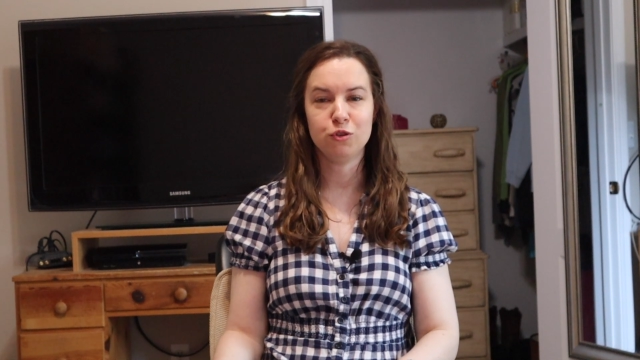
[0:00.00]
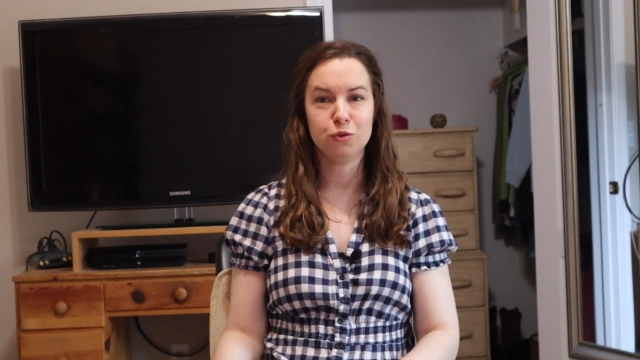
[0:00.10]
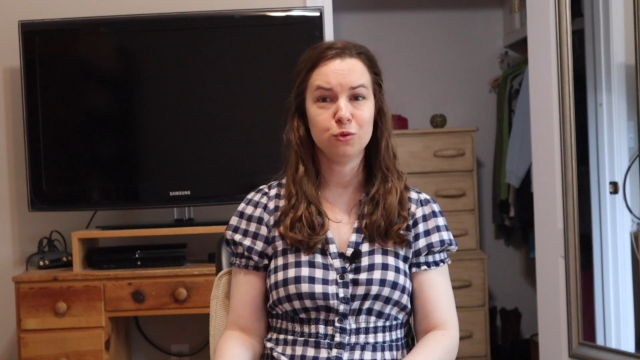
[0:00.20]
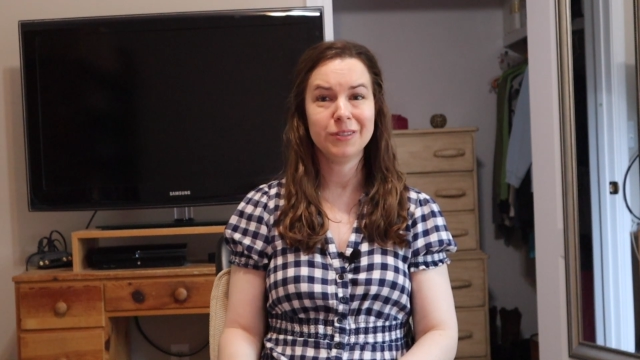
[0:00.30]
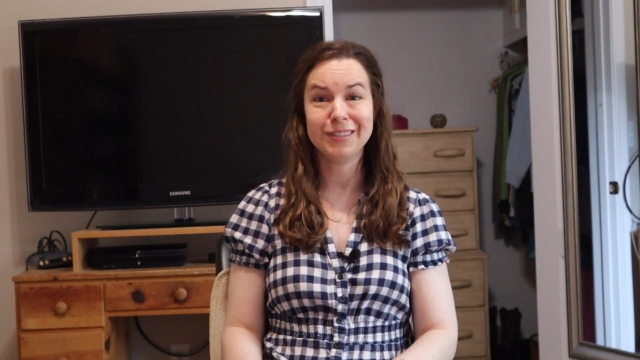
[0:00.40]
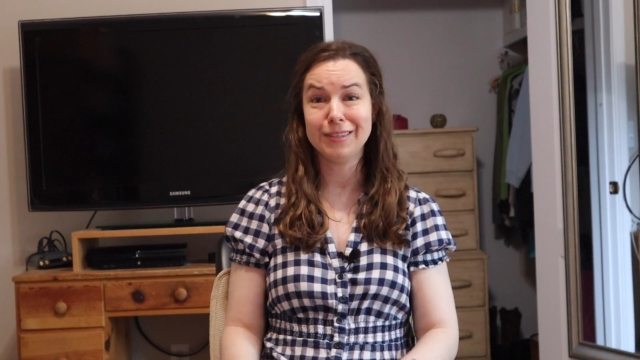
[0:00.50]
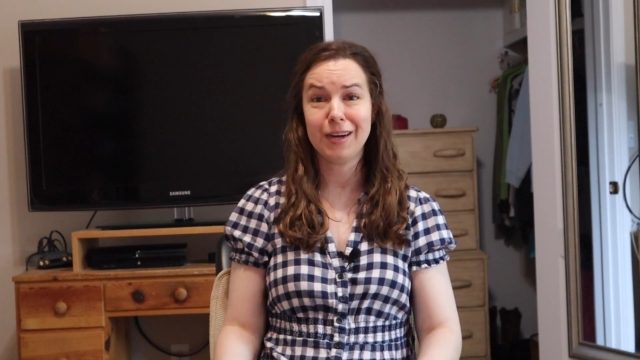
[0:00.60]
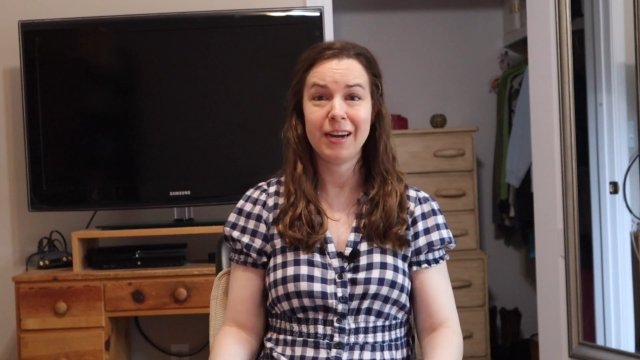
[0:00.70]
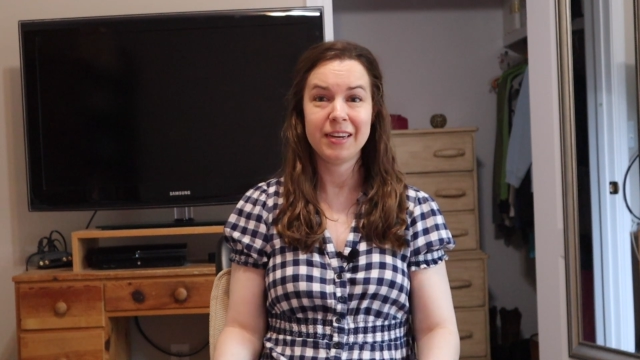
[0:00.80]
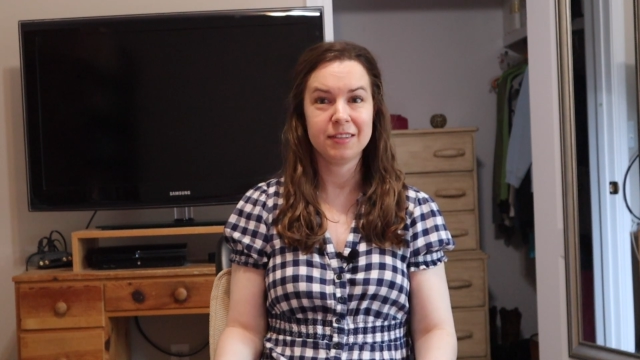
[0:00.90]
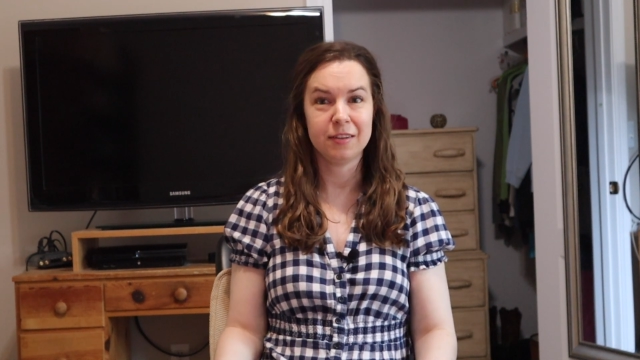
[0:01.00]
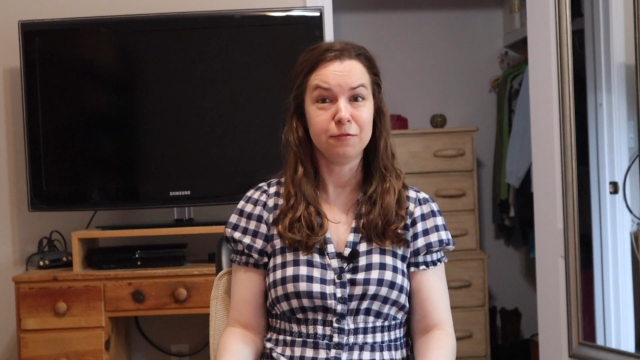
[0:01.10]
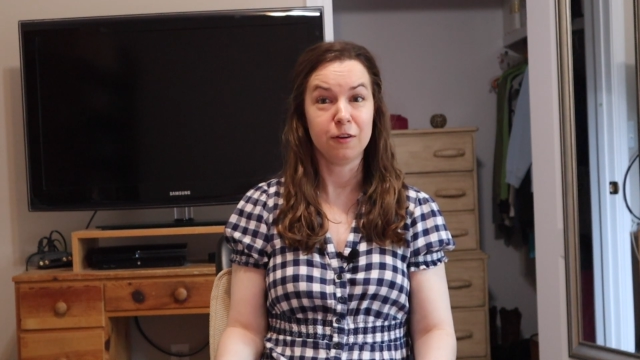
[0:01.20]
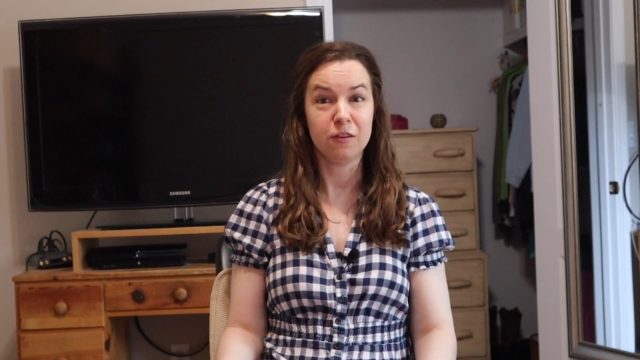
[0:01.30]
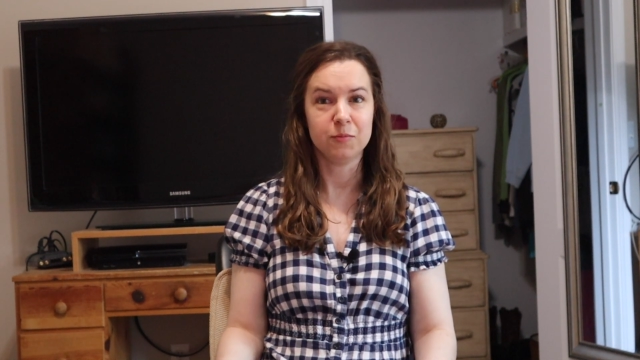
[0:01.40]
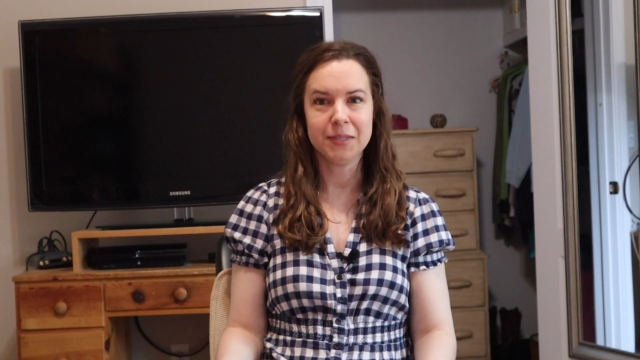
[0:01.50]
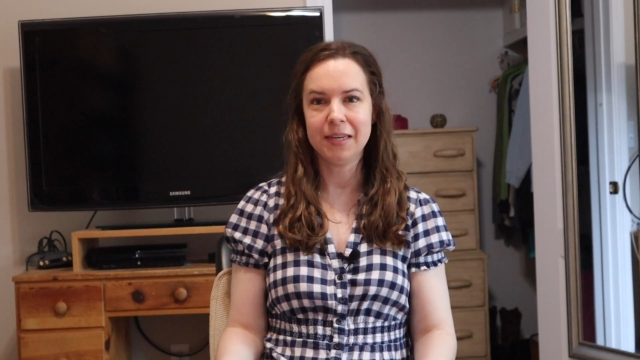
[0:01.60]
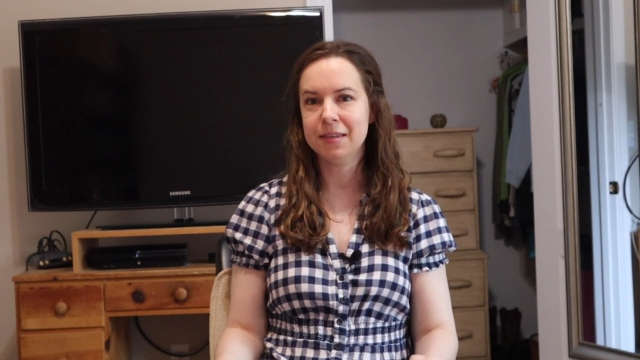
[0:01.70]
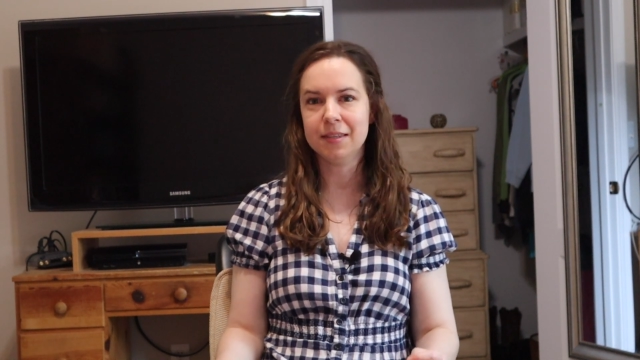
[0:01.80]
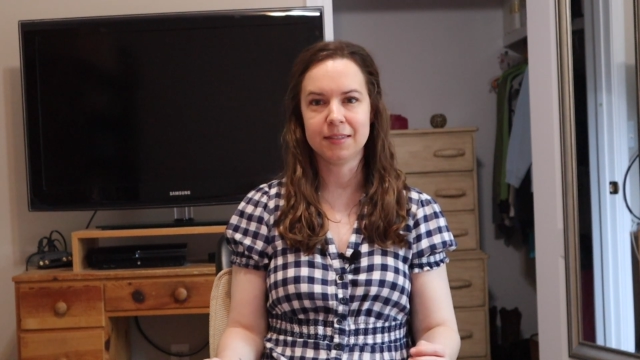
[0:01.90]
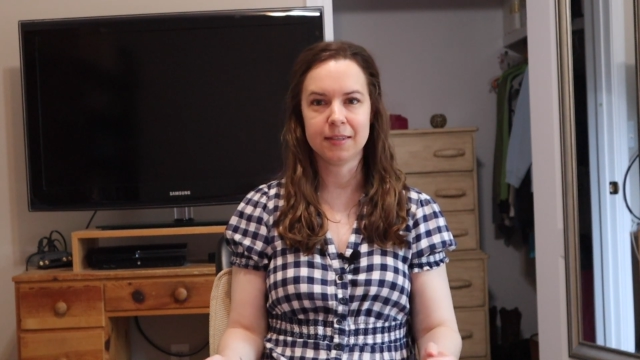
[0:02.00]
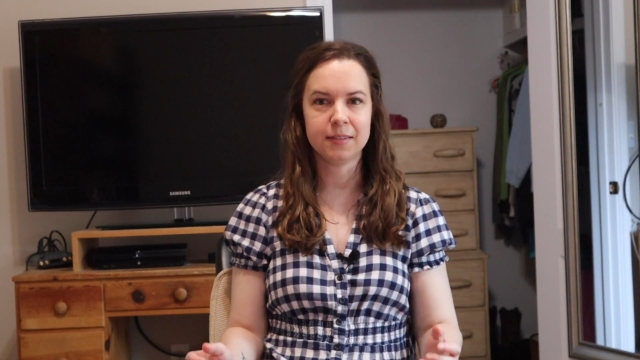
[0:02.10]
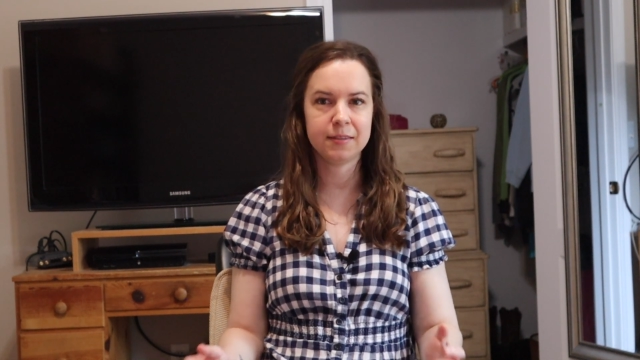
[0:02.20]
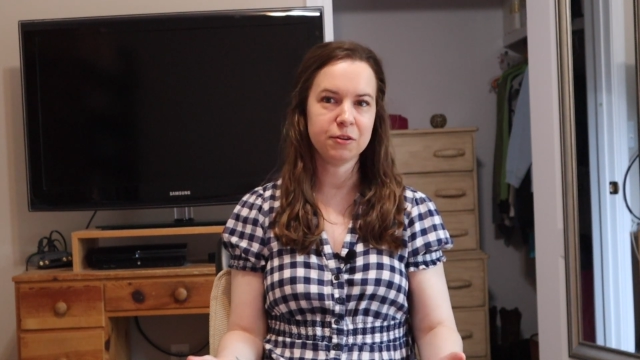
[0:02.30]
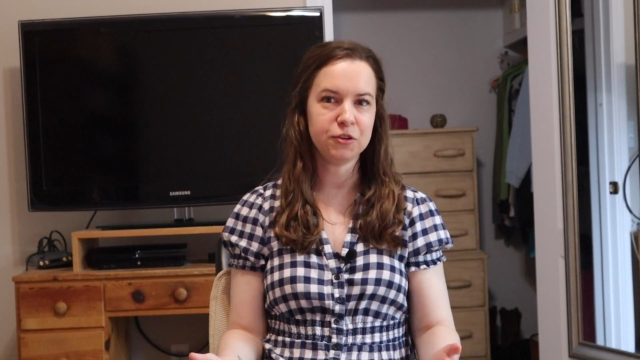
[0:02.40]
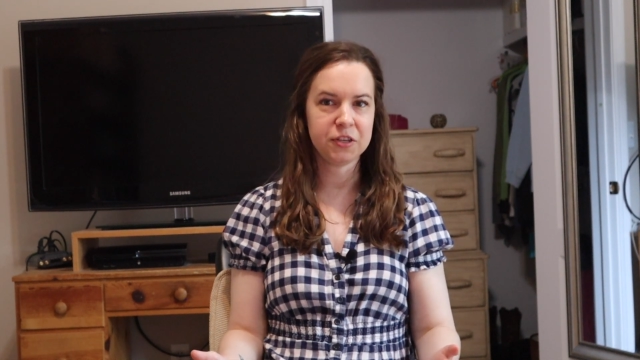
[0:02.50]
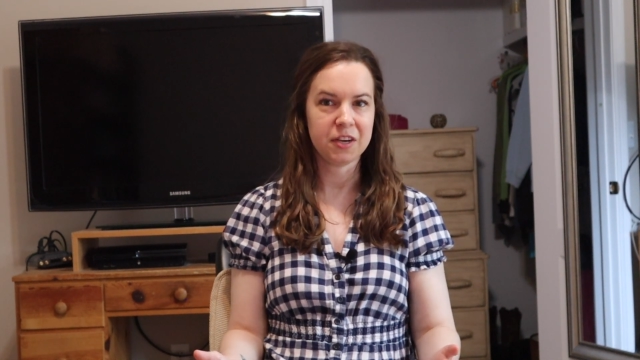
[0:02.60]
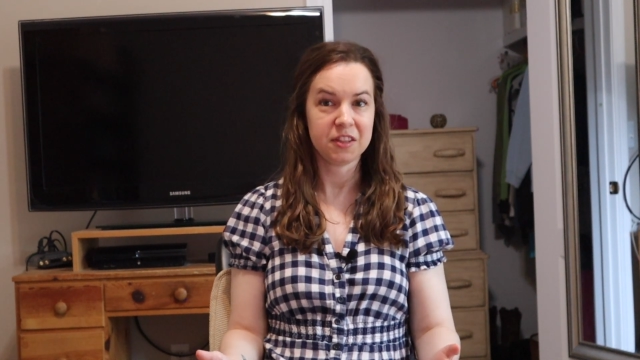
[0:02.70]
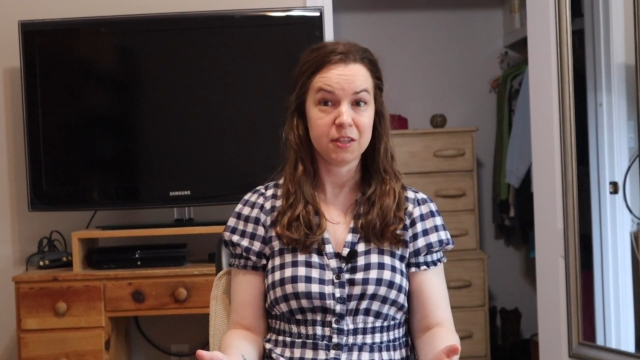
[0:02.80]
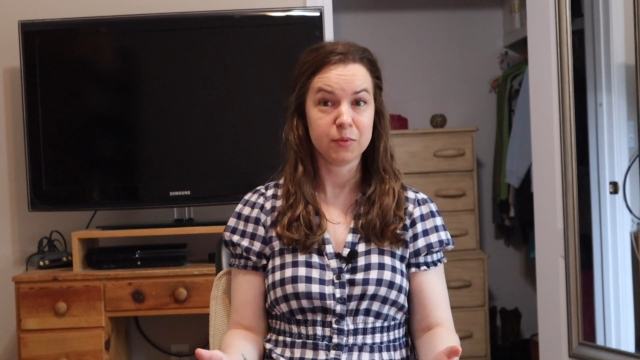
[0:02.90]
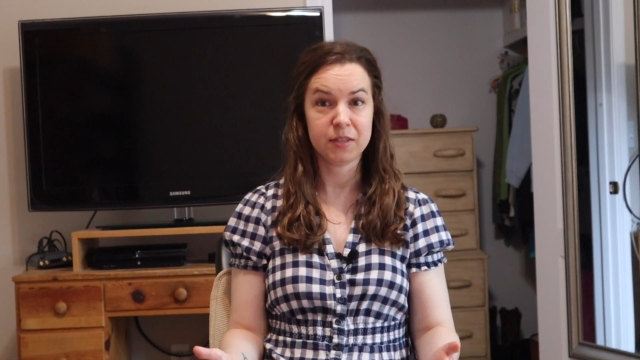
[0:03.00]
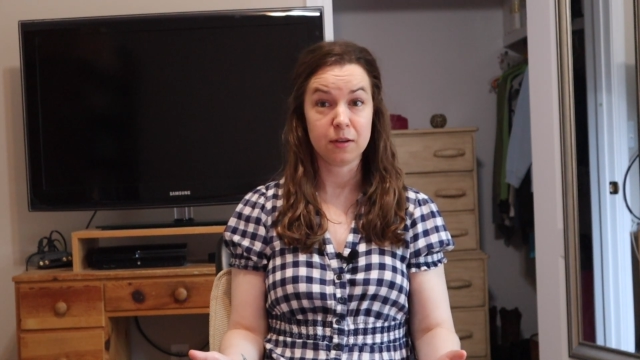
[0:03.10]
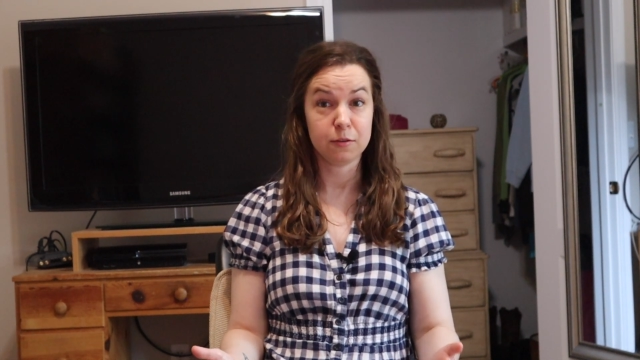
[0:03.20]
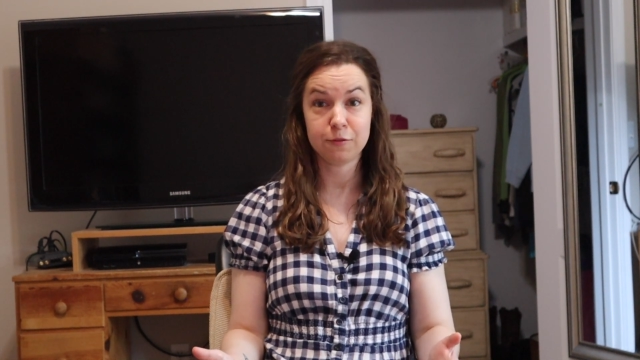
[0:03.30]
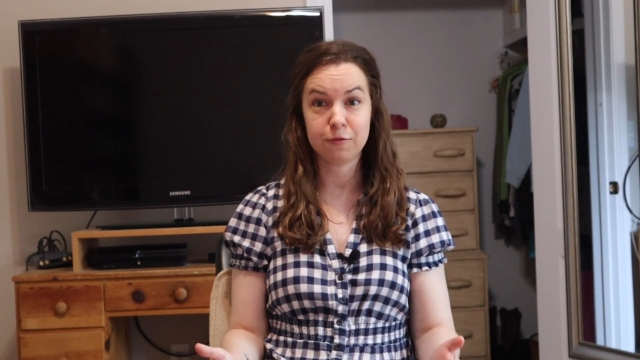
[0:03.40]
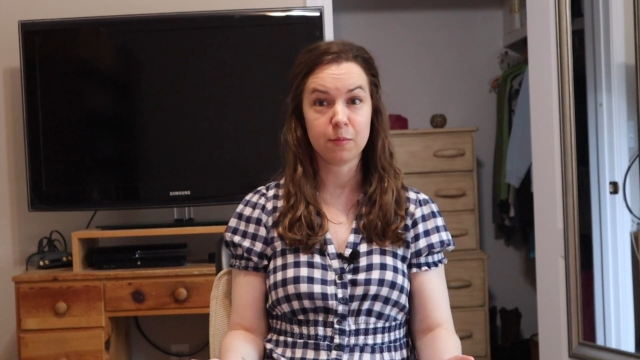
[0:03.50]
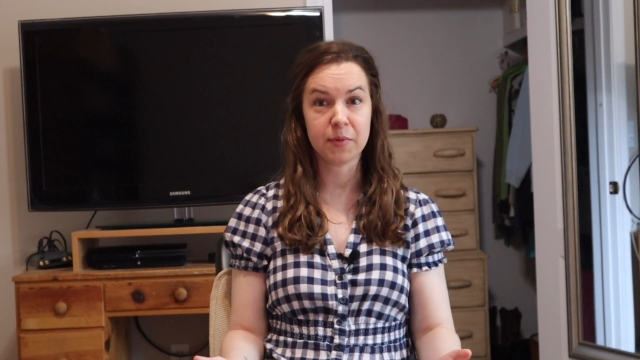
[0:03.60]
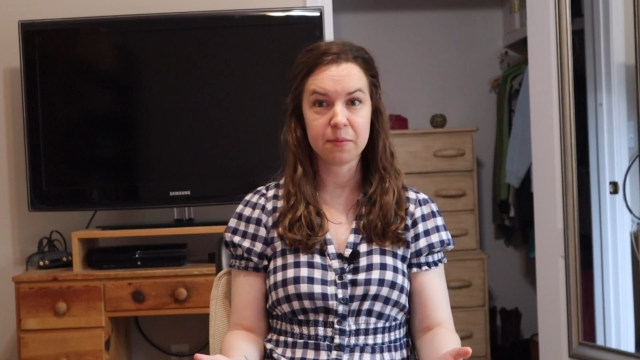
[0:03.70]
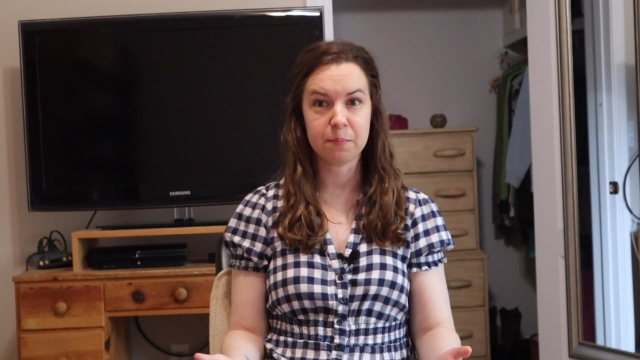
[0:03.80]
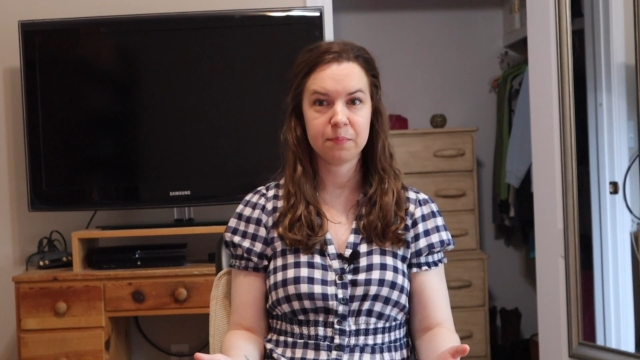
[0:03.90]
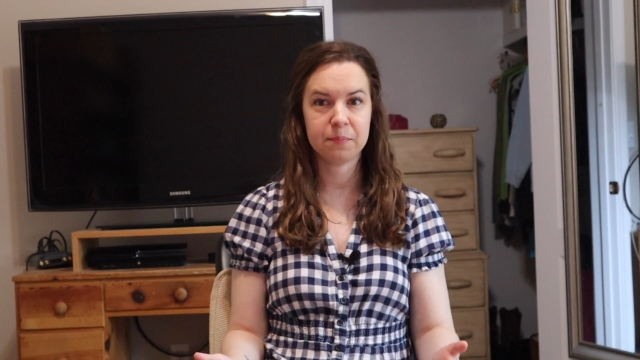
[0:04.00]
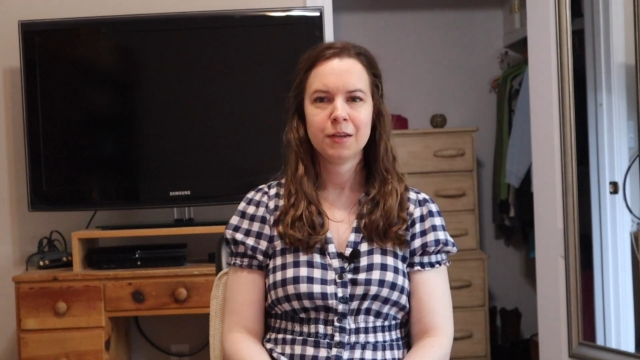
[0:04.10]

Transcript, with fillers: to deny his involvement and disassociate themselves from him.